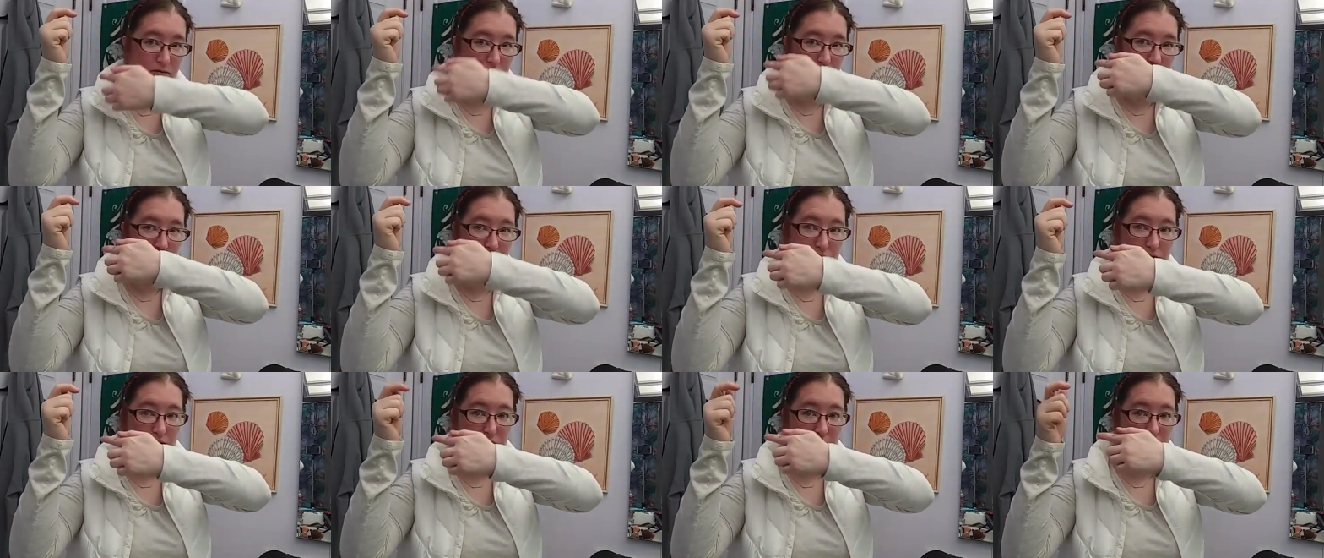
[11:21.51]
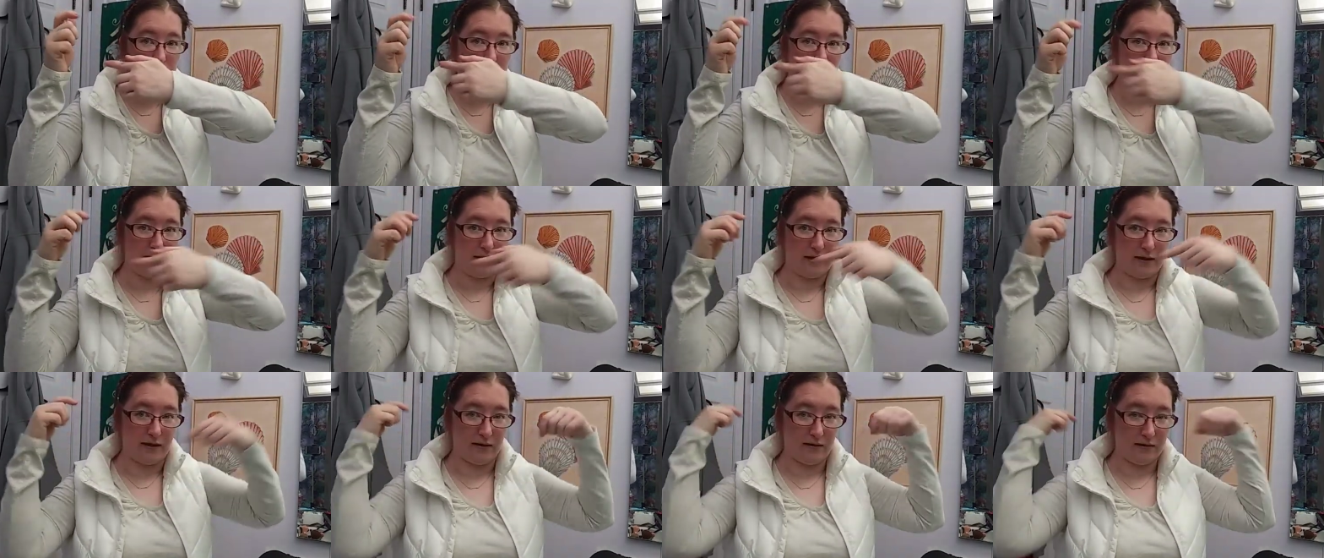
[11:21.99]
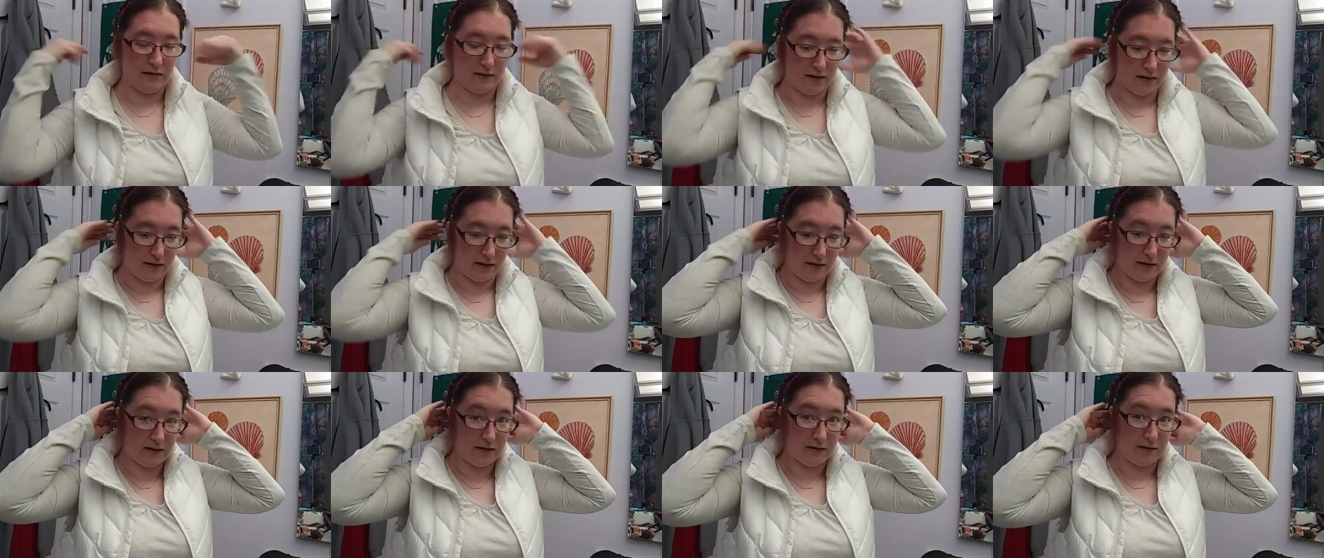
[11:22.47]
across her hair, and
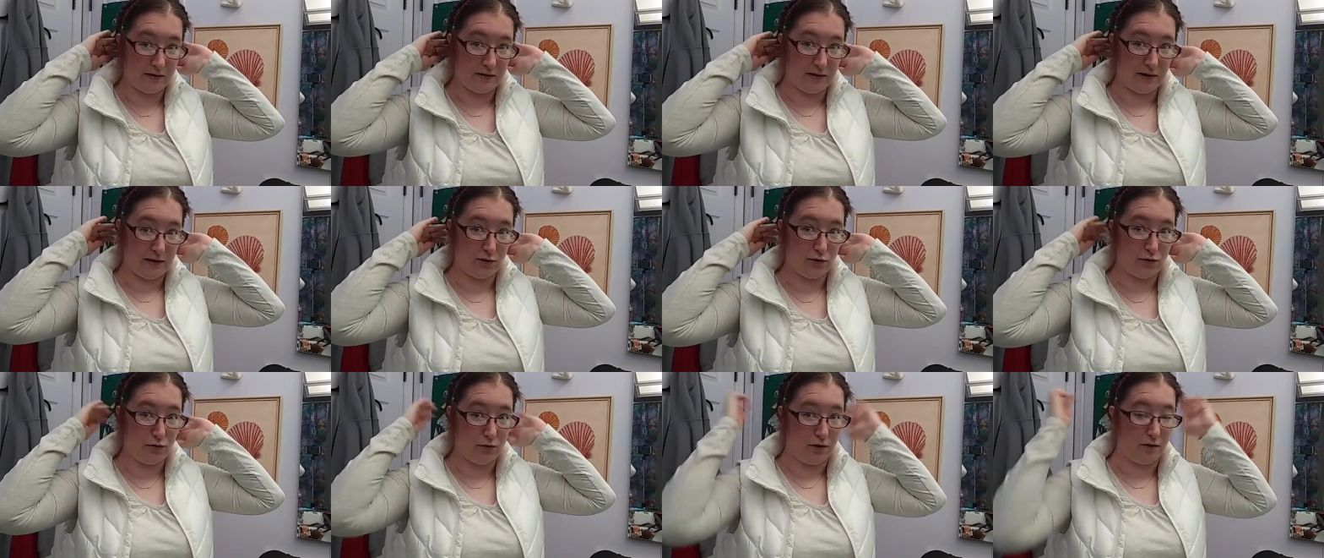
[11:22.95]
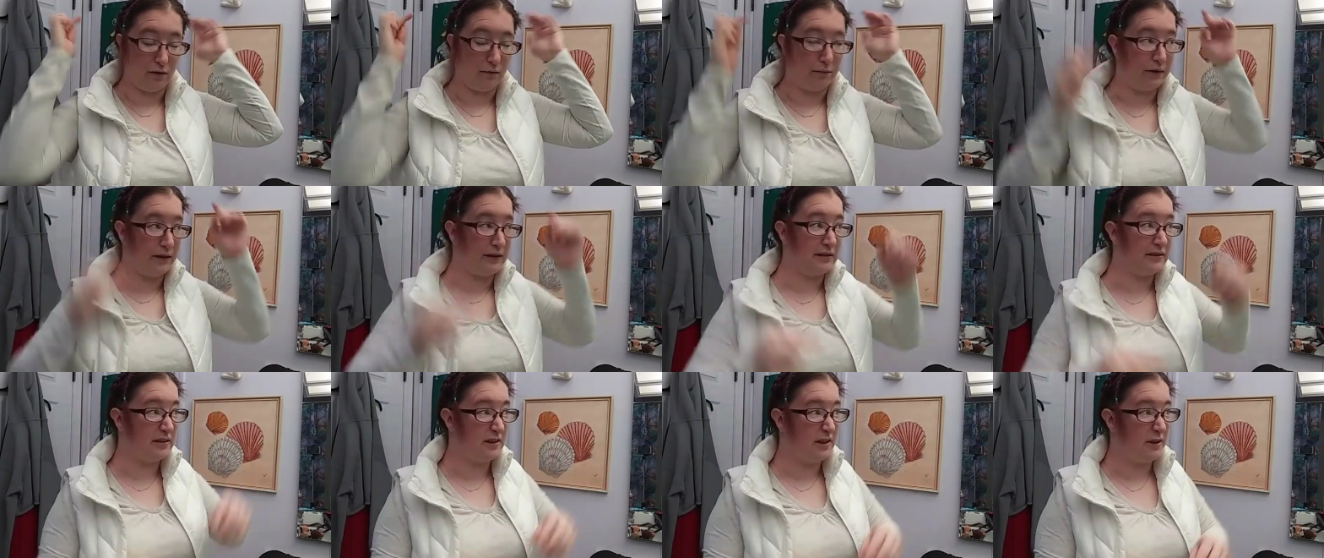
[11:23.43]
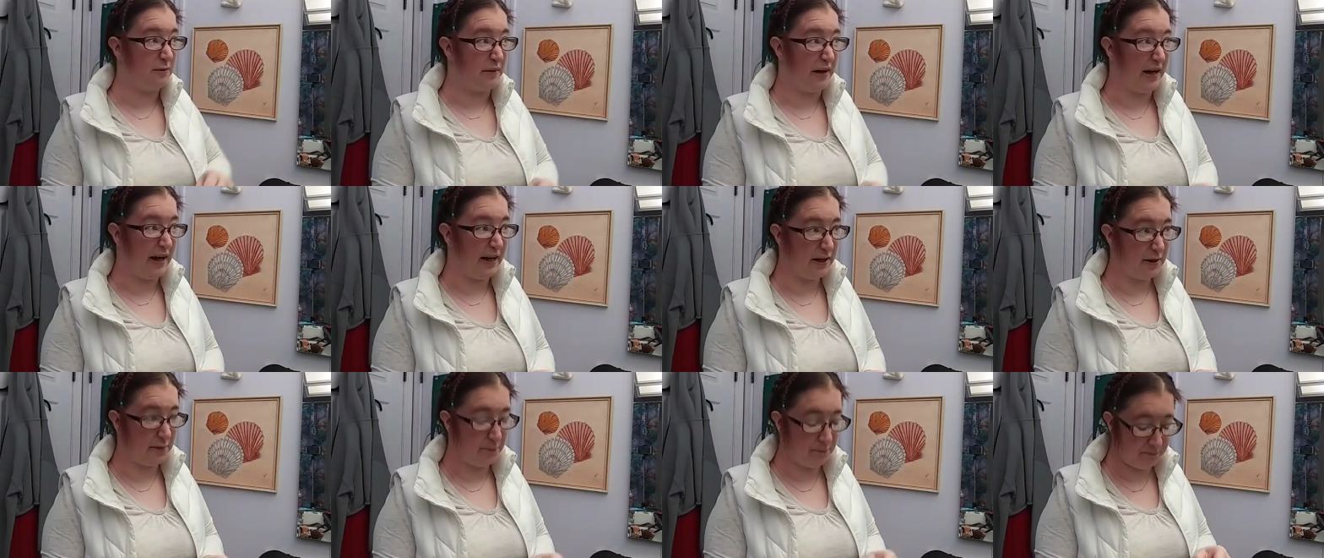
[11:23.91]
then there's like two little buns in the
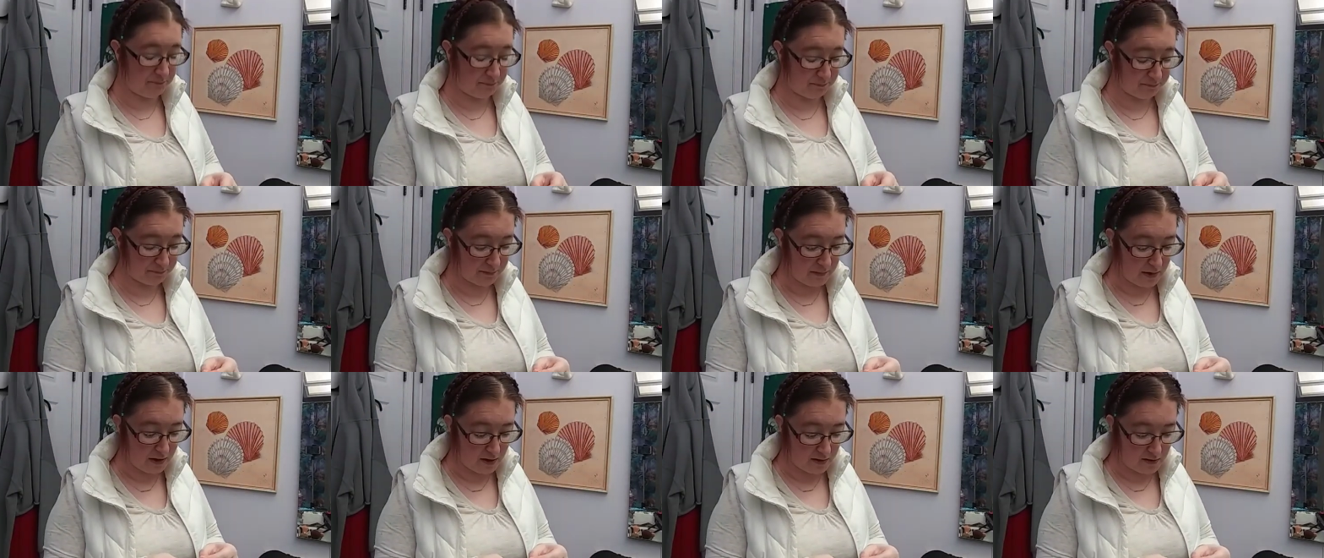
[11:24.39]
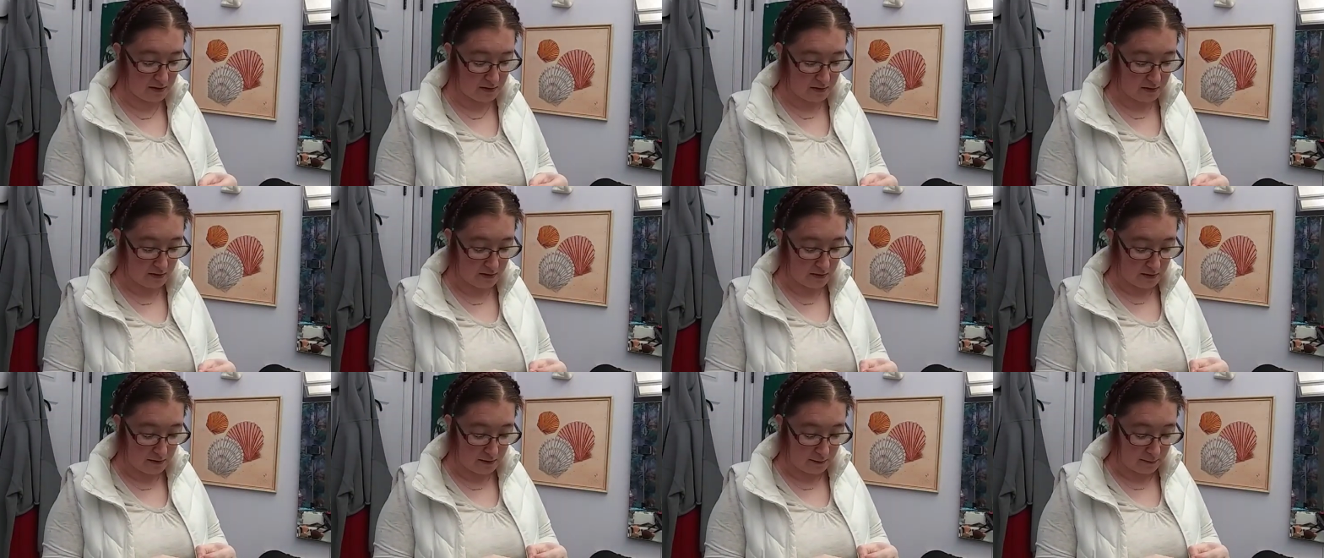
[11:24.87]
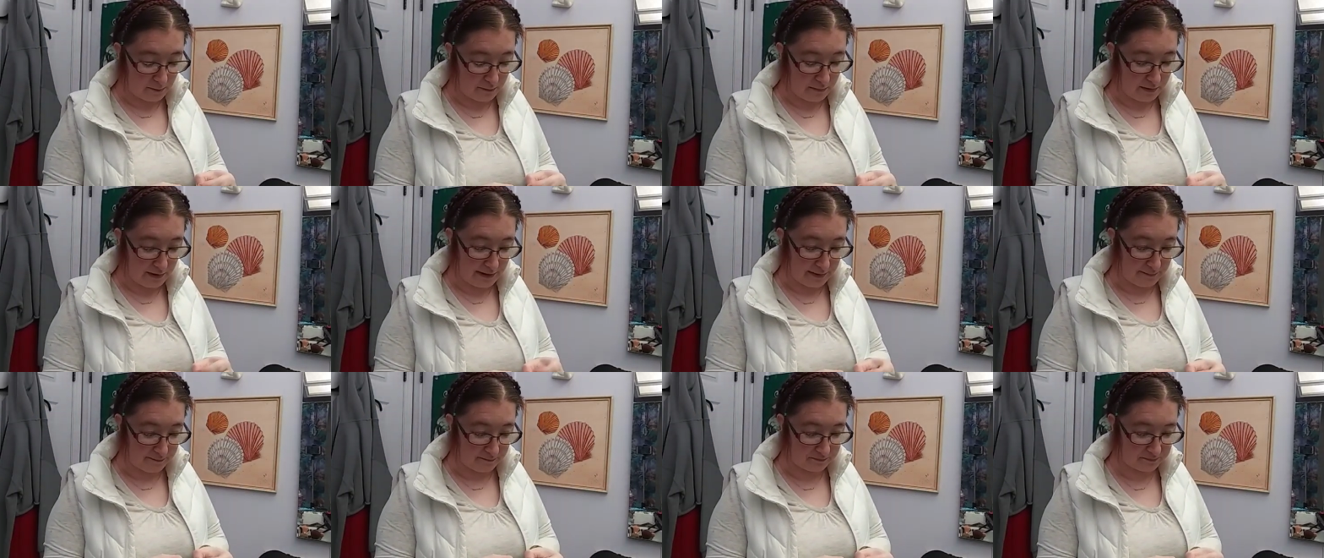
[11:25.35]
back.
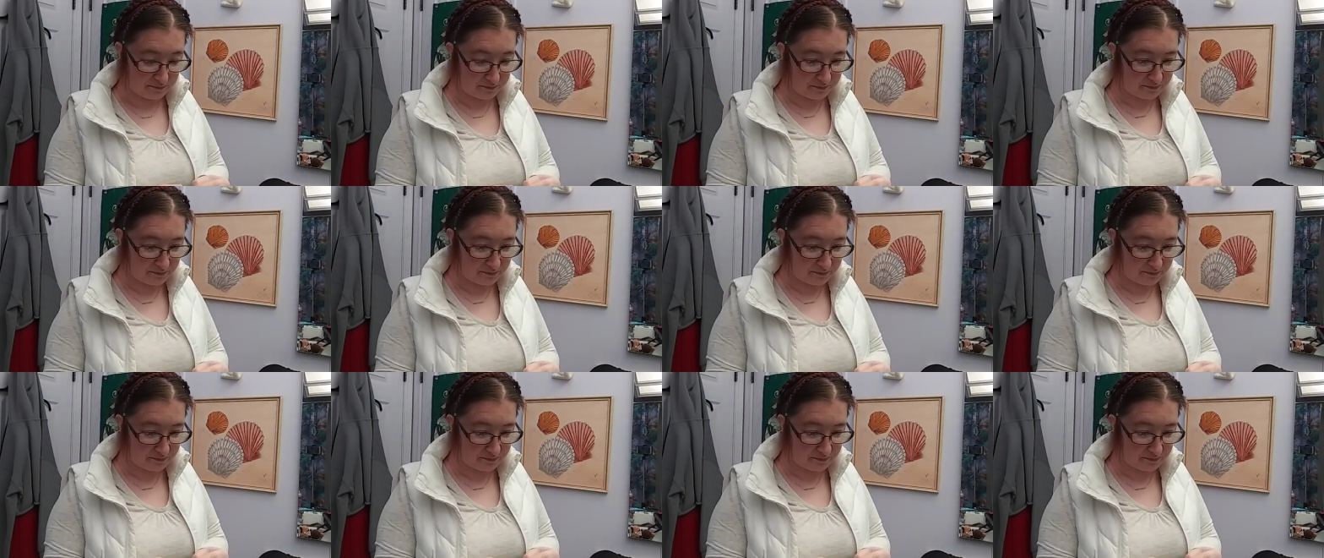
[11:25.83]
But